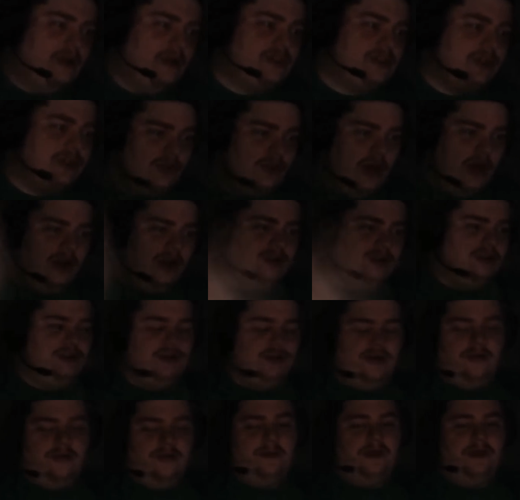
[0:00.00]
I also lost the
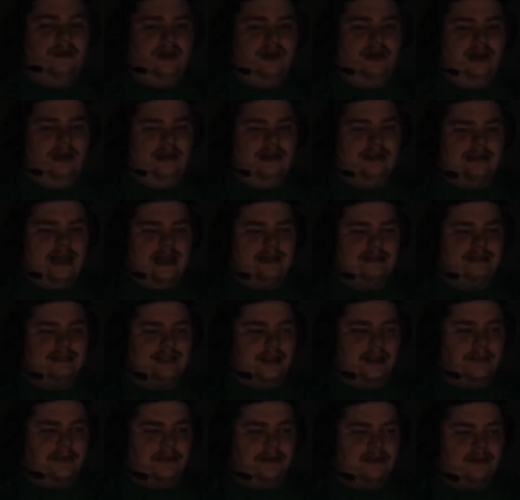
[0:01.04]
tournament and at
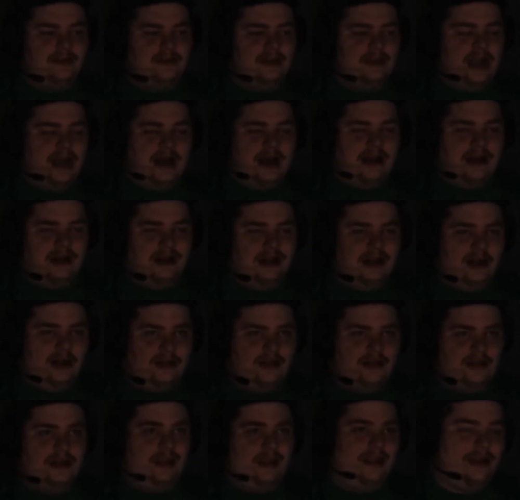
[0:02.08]
semis and got
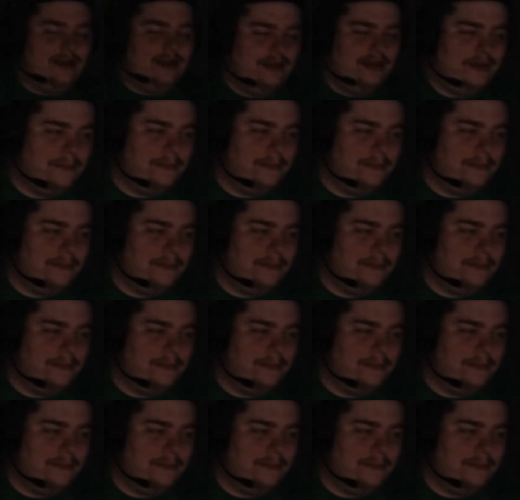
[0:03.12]
nothing.